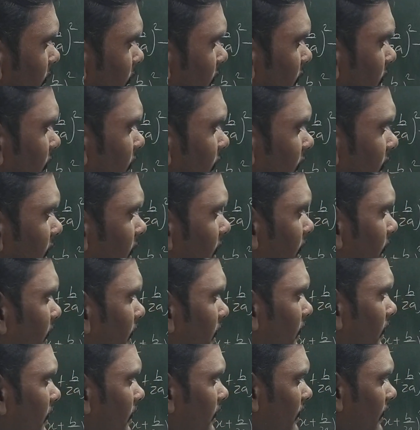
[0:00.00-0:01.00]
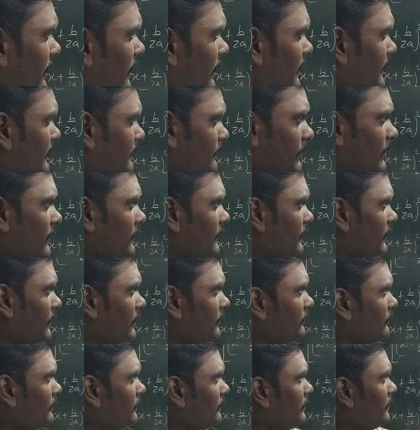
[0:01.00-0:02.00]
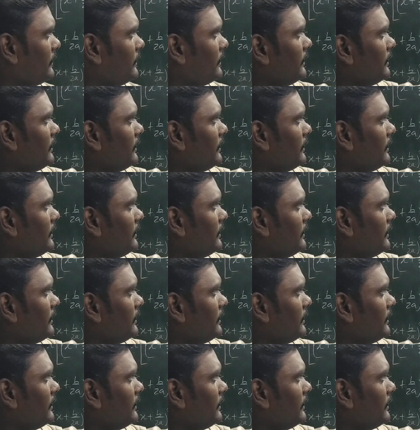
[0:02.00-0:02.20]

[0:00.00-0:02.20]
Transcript: said correctly or not? A is positive.